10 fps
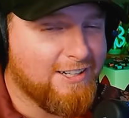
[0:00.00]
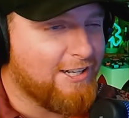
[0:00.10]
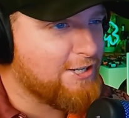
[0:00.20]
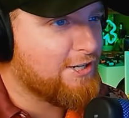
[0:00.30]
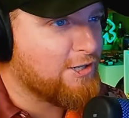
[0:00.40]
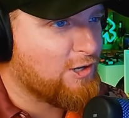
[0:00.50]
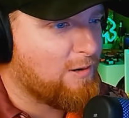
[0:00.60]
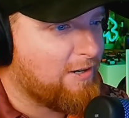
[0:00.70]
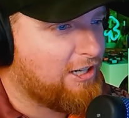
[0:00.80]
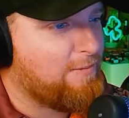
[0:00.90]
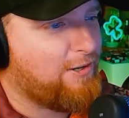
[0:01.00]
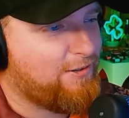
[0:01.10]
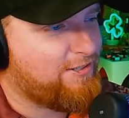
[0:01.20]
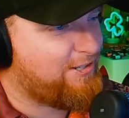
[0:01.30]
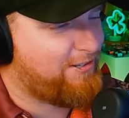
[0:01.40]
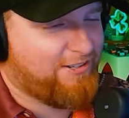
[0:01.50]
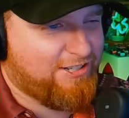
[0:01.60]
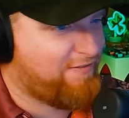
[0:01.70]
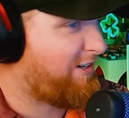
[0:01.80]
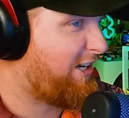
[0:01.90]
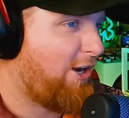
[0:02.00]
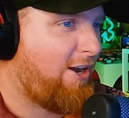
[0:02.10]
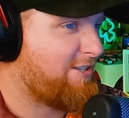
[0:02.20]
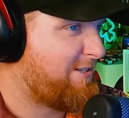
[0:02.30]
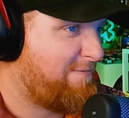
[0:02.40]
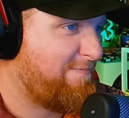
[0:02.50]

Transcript: This is a German commute. Dude, this is freaking awesome.